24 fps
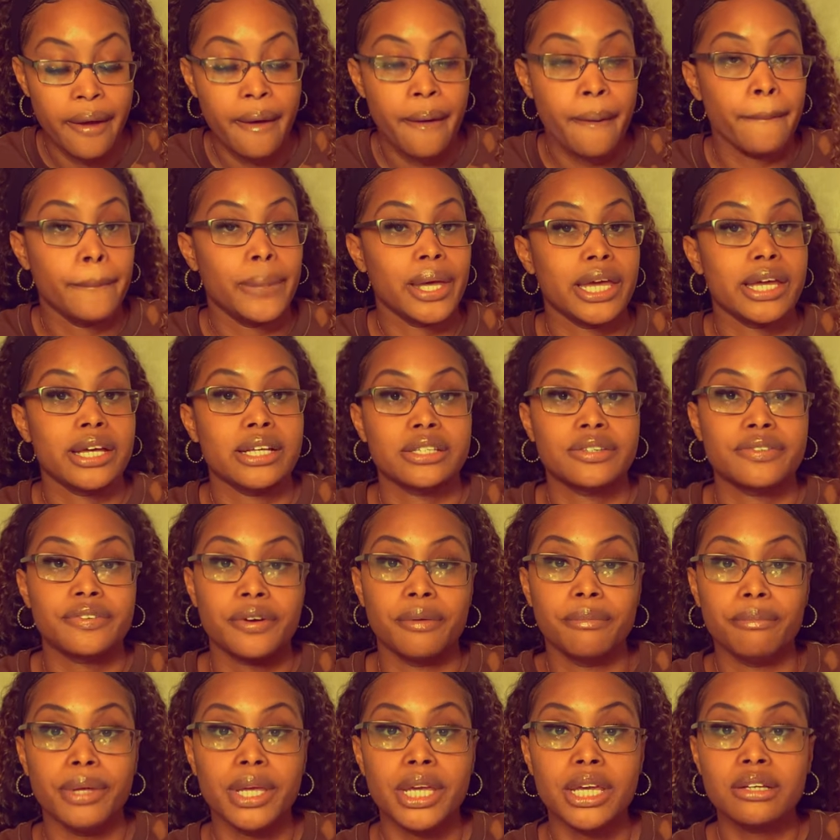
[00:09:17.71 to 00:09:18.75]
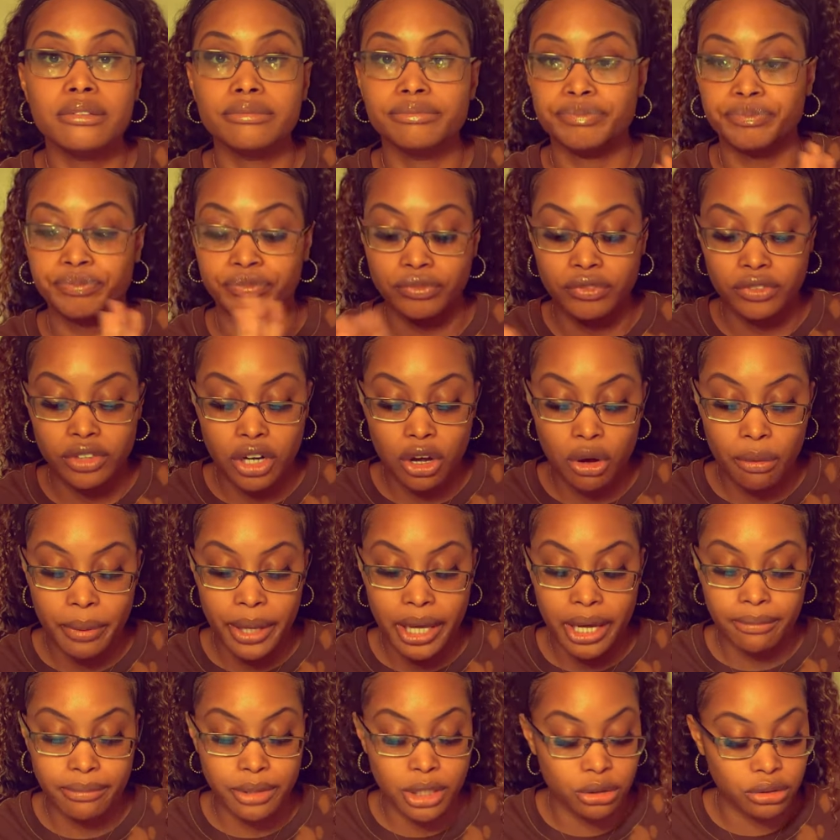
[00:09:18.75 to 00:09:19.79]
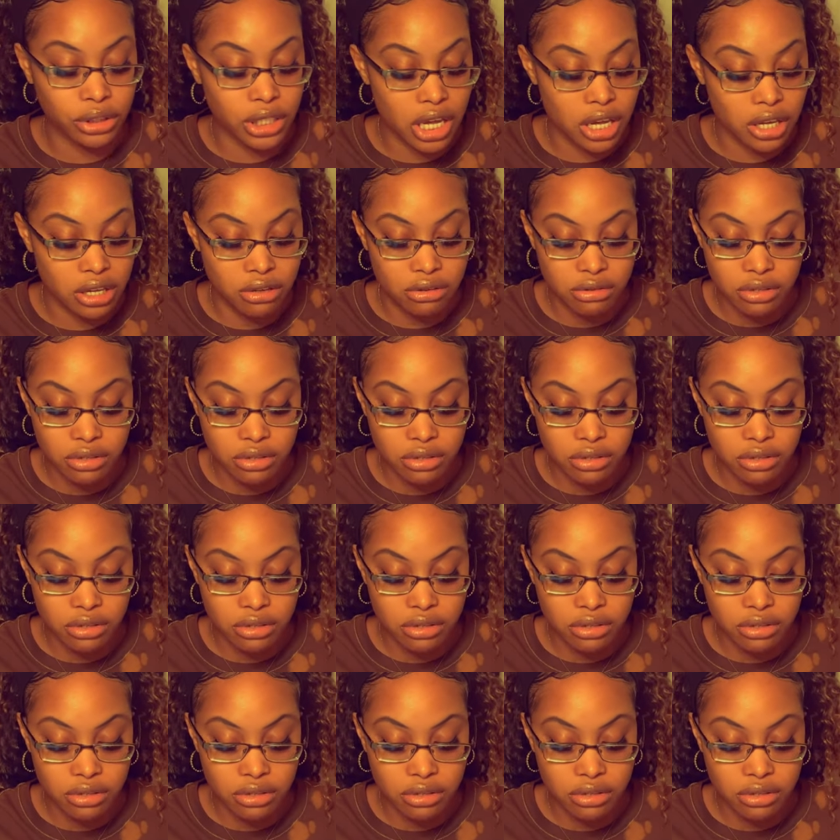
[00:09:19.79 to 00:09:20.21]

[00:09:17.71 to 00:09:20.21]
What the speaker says: But as for me, no ma'am, no thank you.